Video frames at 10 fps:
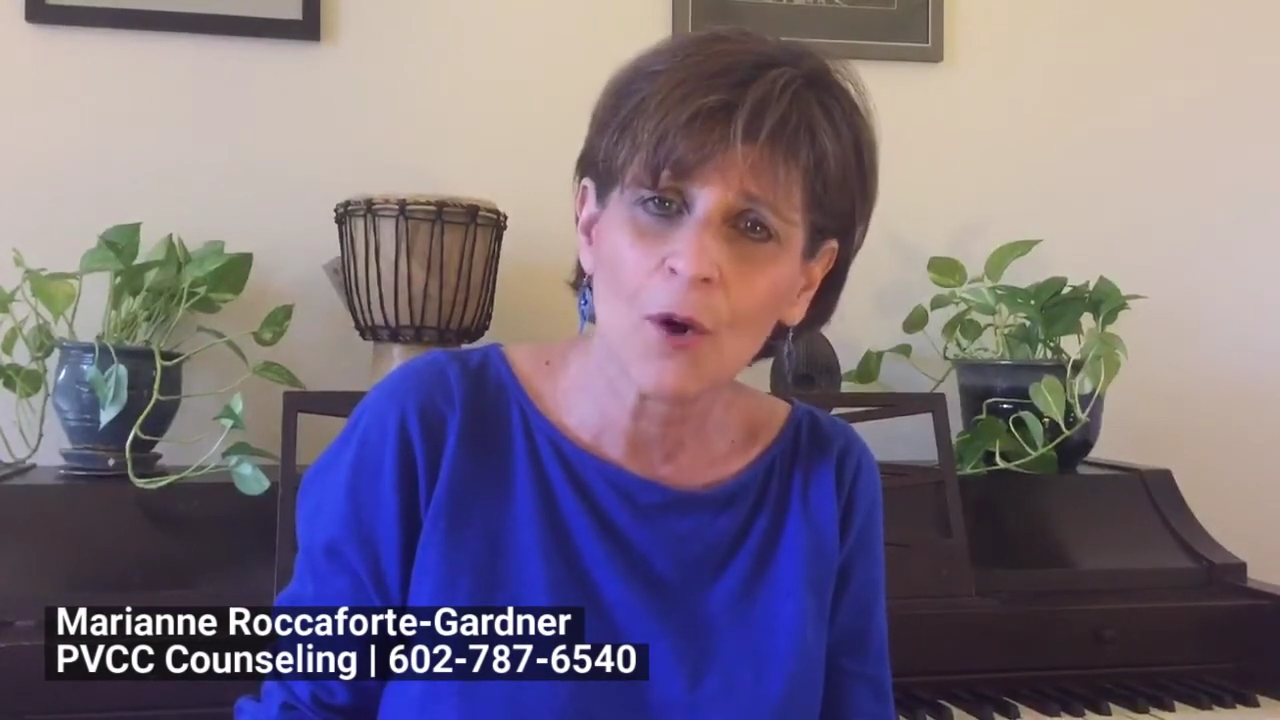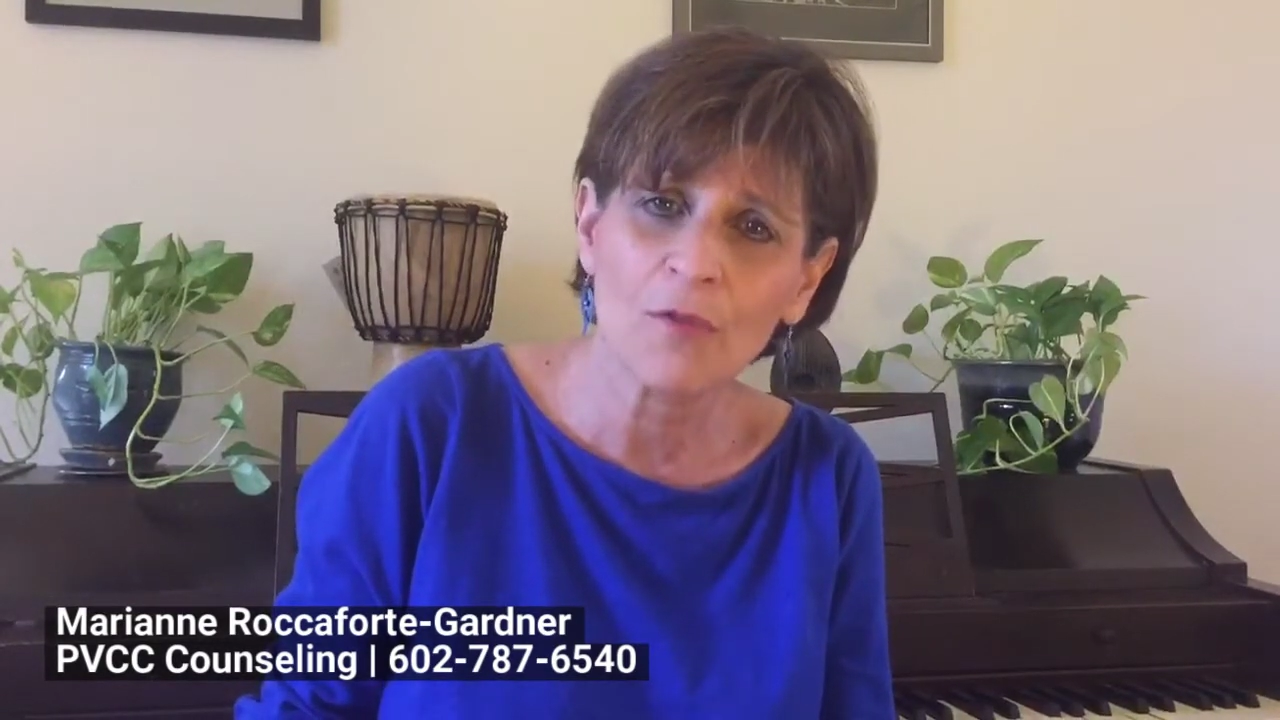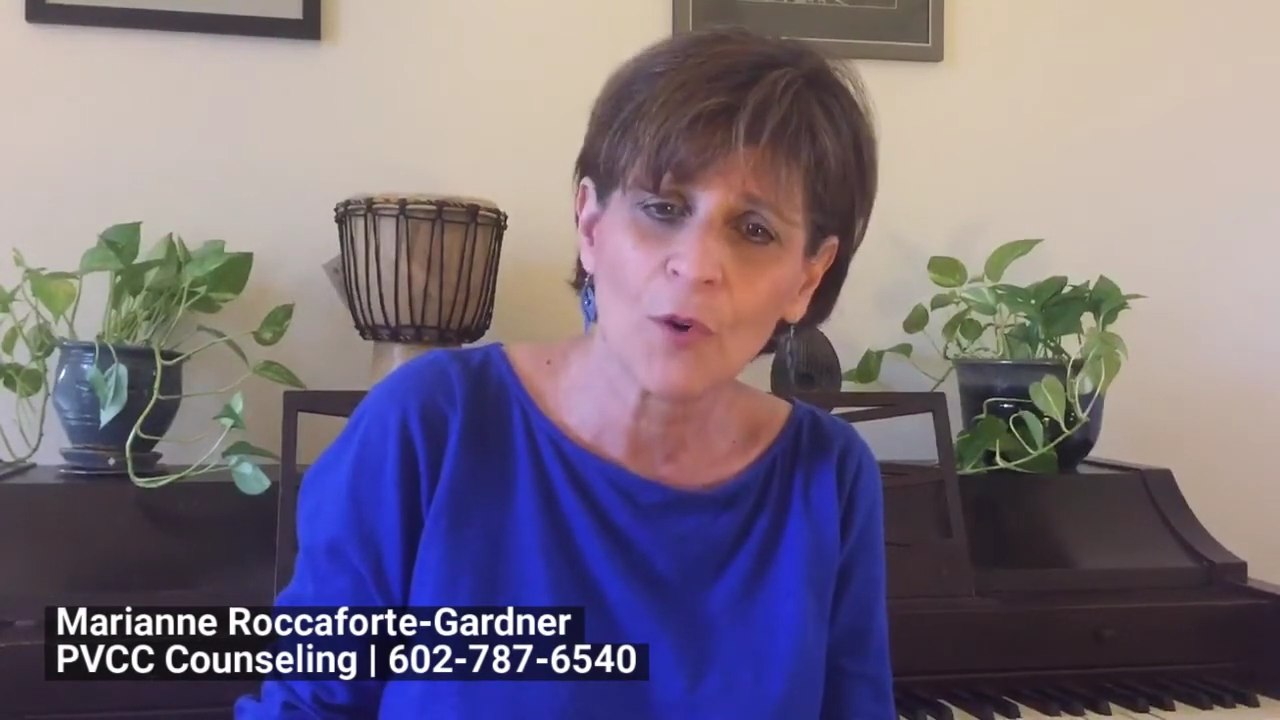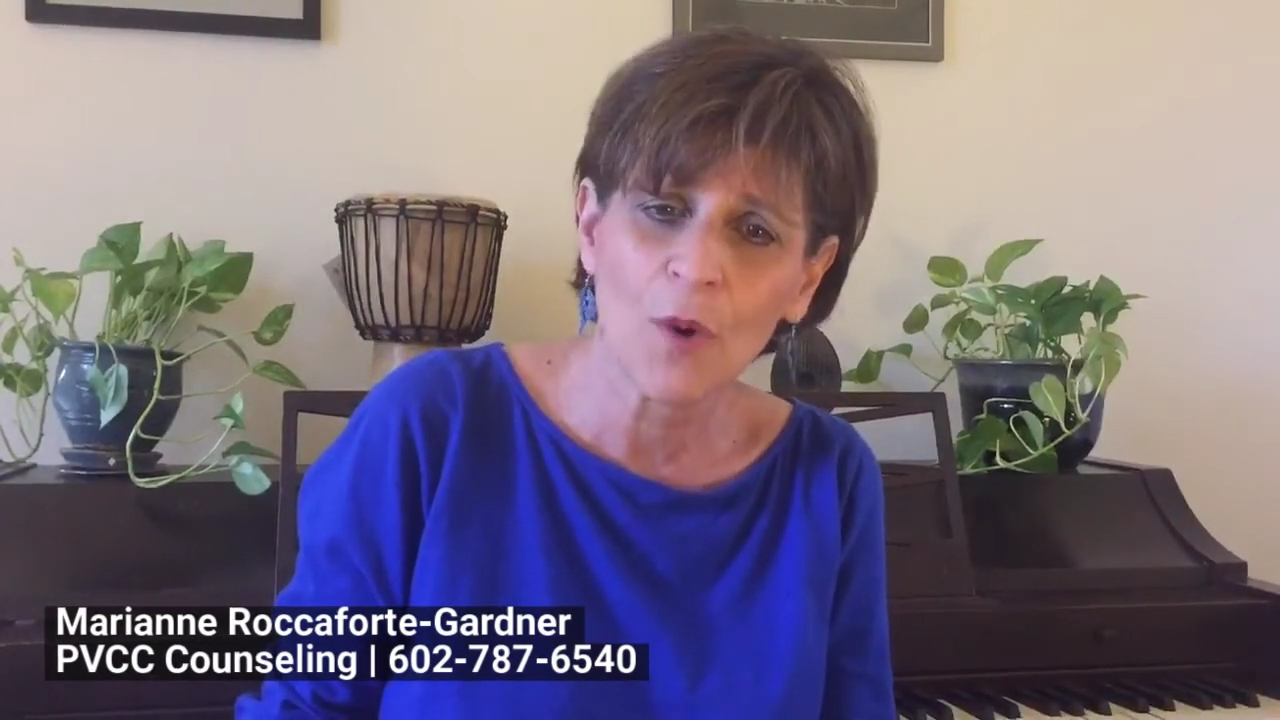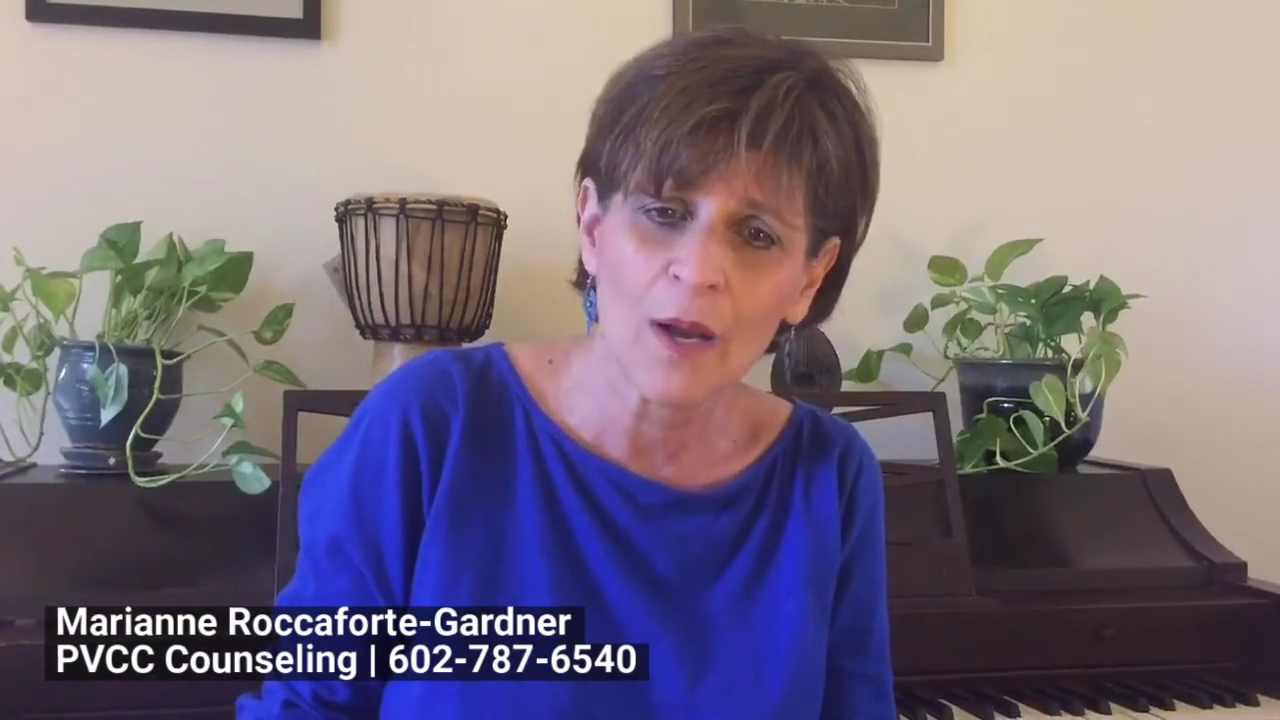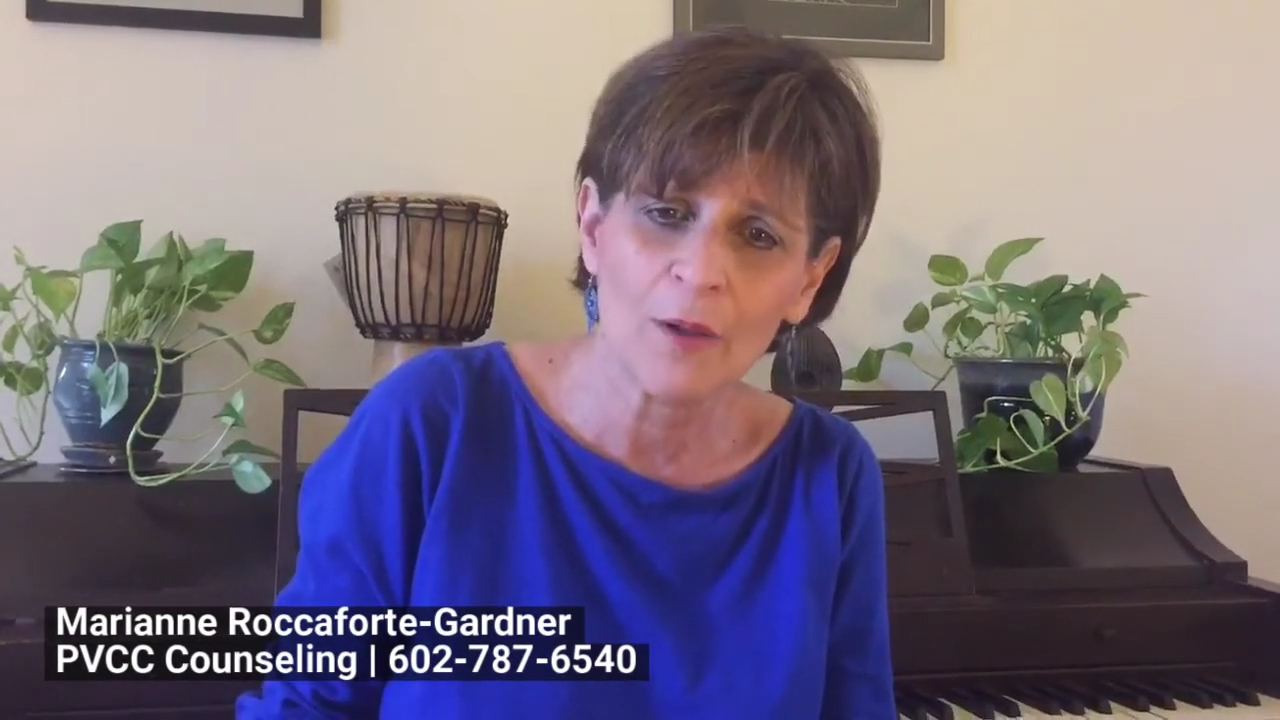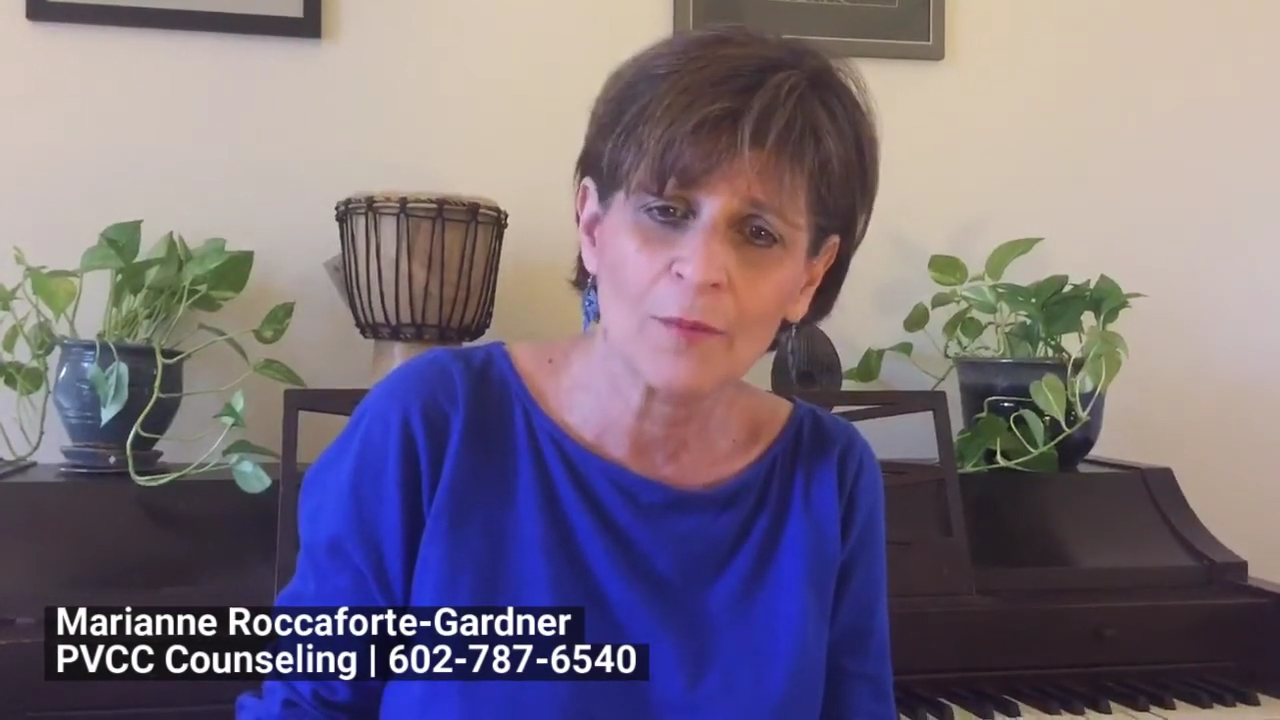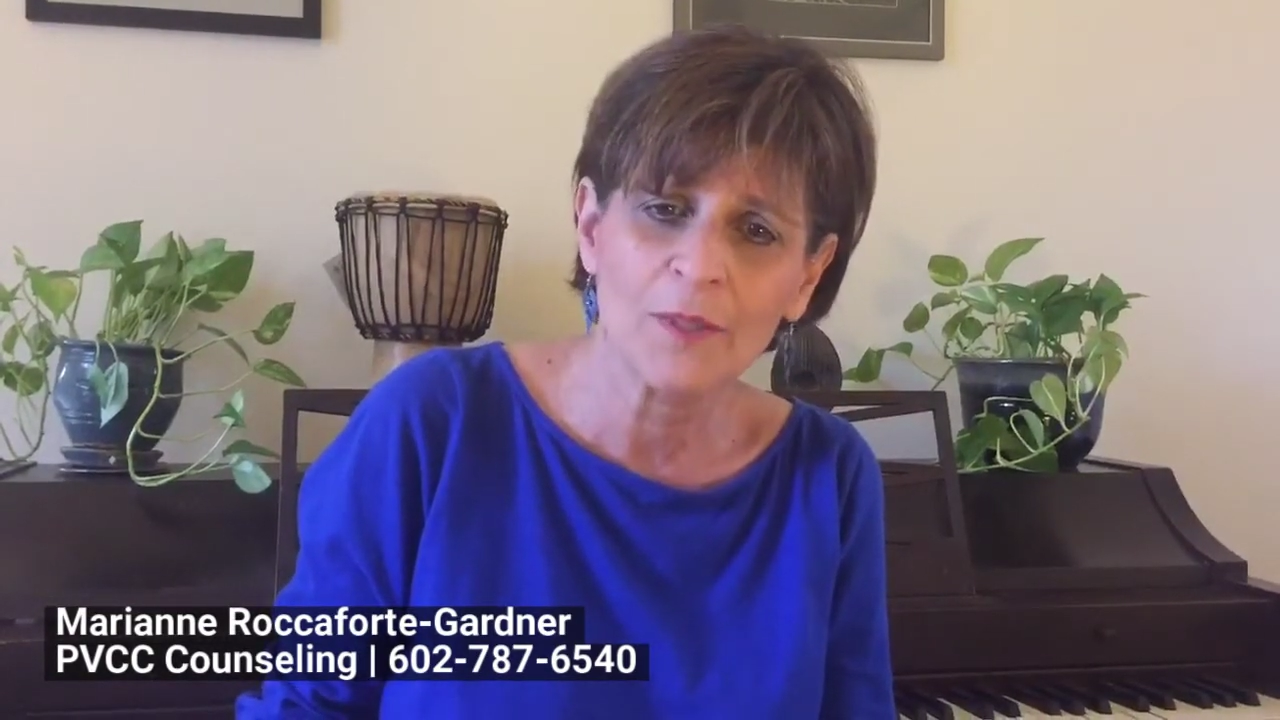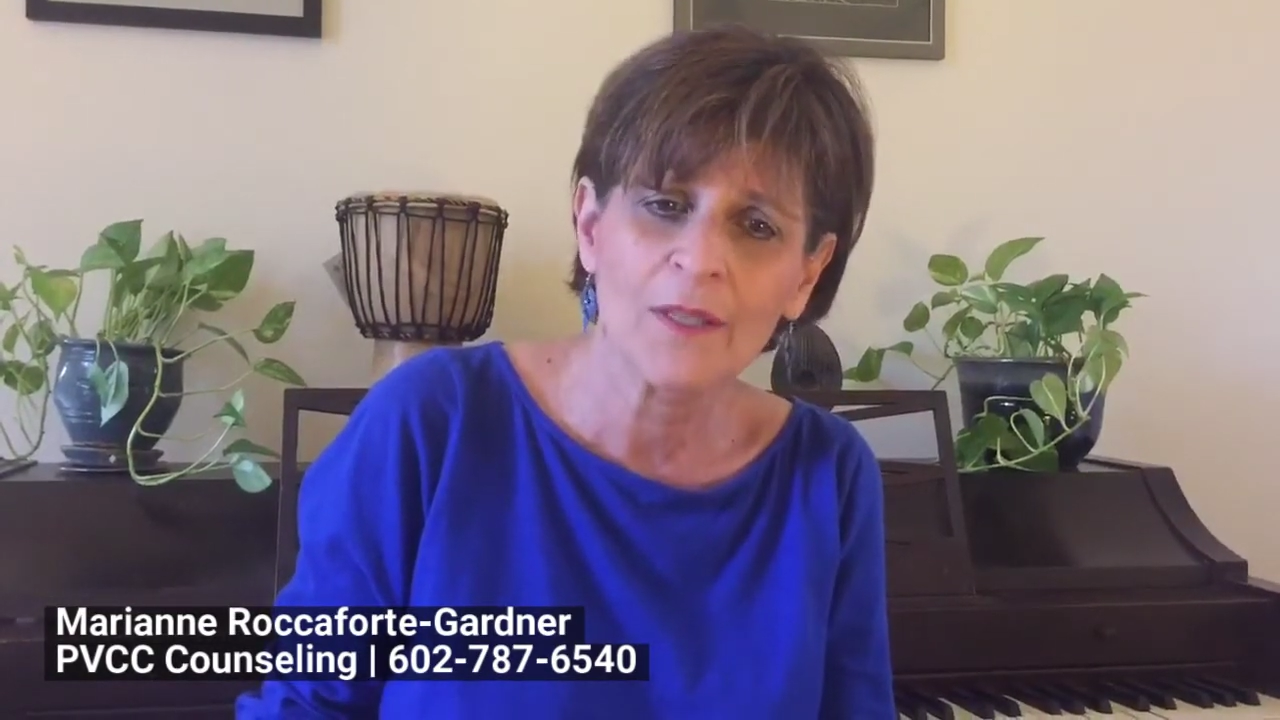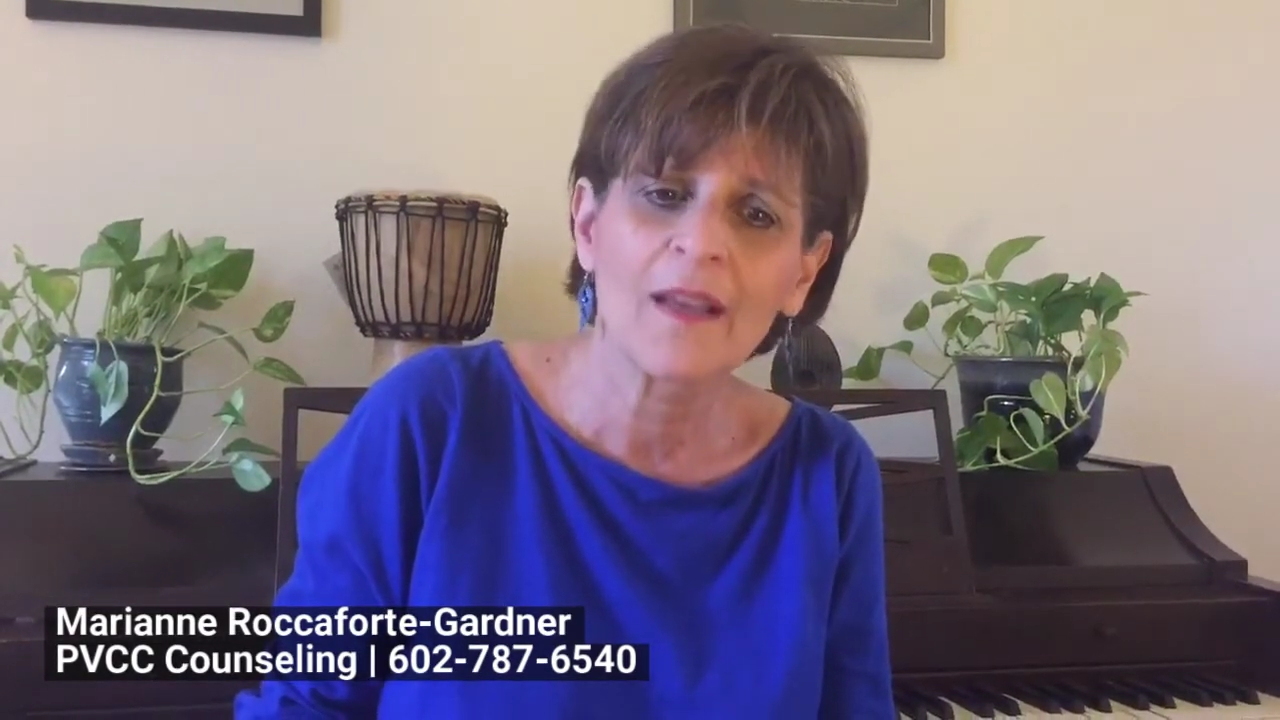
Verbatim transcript: overwhelmed,